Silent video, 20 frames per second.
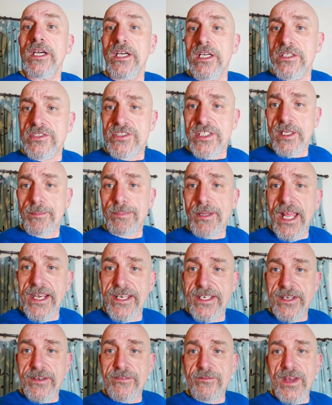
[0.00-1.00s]
So you plan
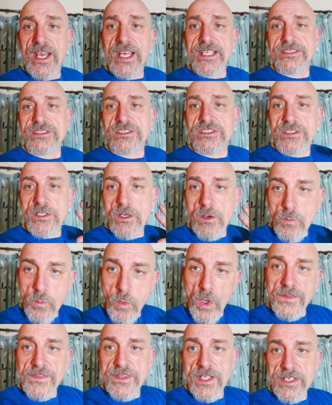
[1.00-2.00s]
in advance,
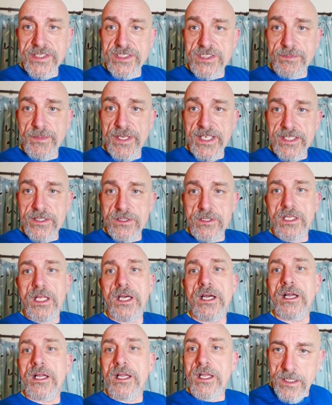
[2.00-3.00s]
1 nice meal,
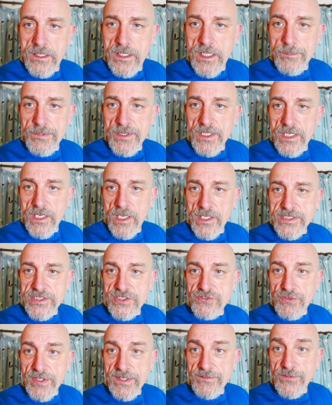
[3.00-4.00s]
couple of light
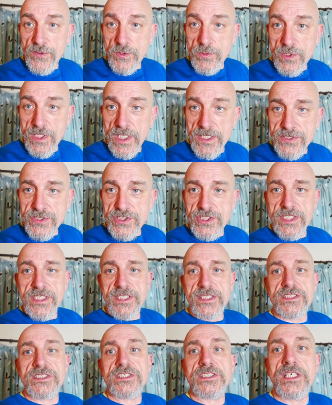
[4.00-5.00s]
street food
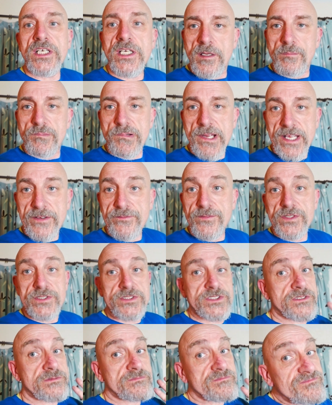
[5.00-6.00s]
lunches,
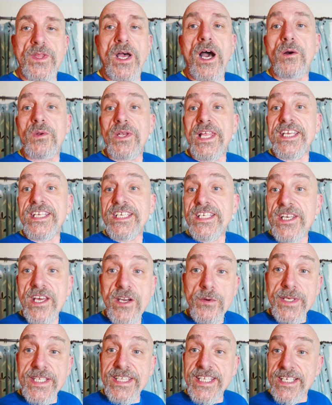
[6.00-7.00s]
breakfast. I'll let you
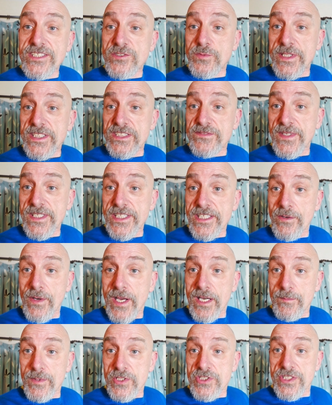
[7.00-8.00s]
know in next week's video
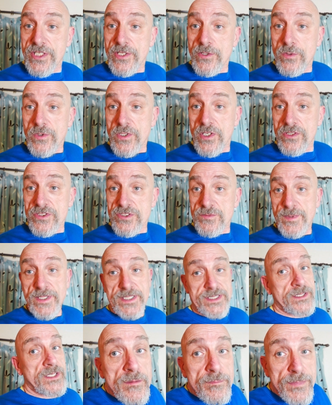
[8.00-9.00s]
how much it all cost me.
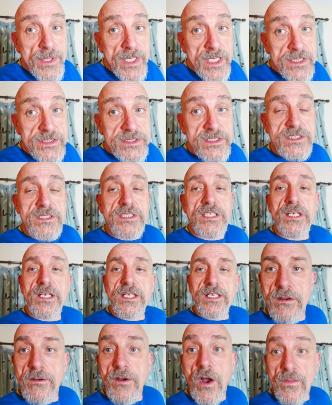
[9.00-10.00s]
But
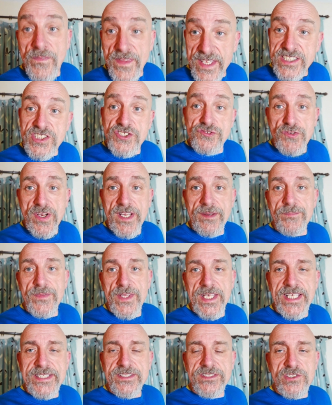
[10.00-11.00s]
on this trip, the
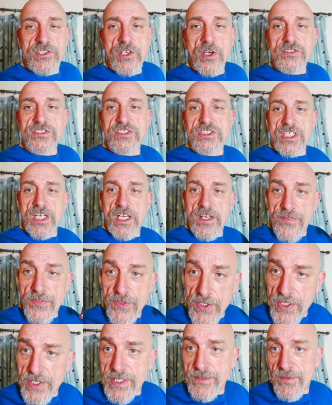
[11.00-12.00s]
hidden costs are
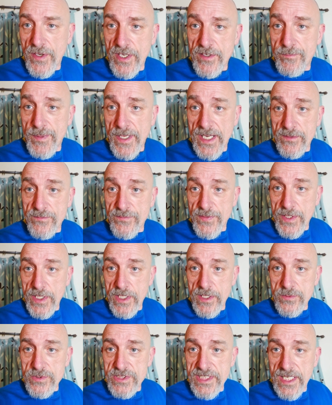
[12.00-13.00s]
£35 for the
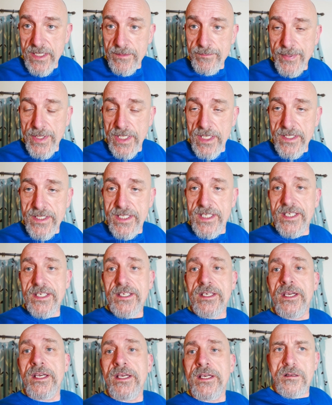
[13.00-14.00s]
hotel and
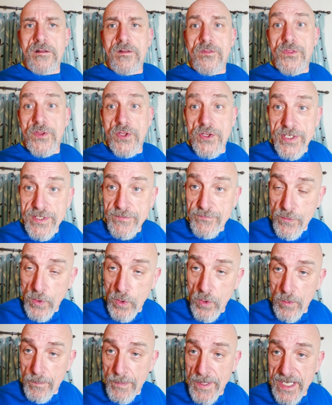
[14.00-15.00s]
parking,
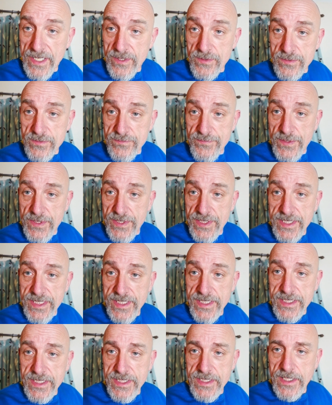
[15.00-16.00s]
£34 for
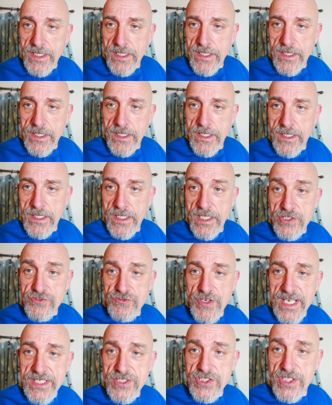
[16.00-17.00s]
the
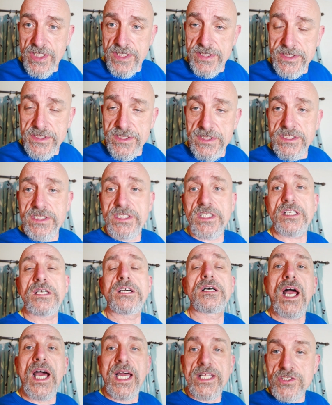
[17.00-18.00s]
attractions,
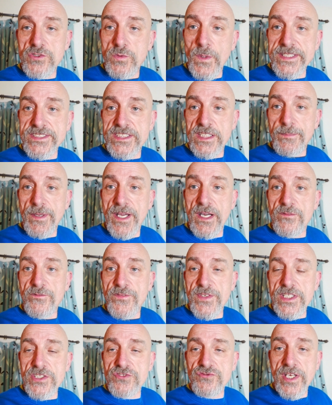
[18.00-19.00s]
and £20 for
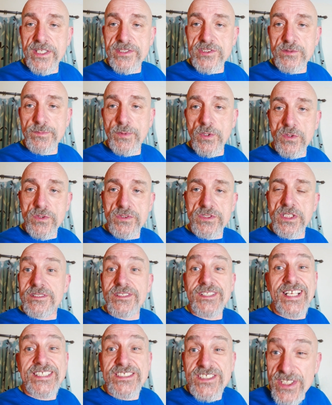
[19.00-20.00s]
your transport.
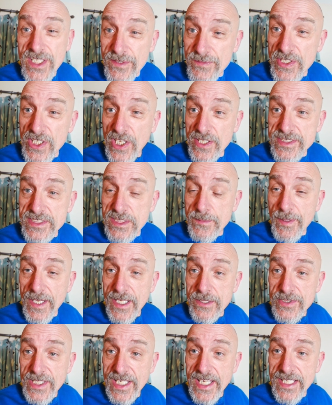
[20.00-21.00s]
That's another
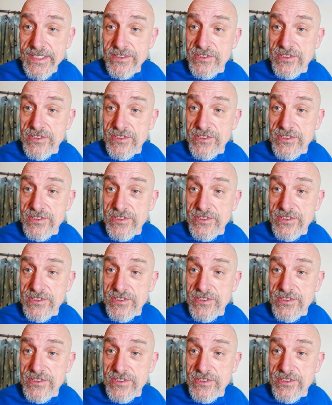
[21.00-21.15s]
£90 a head.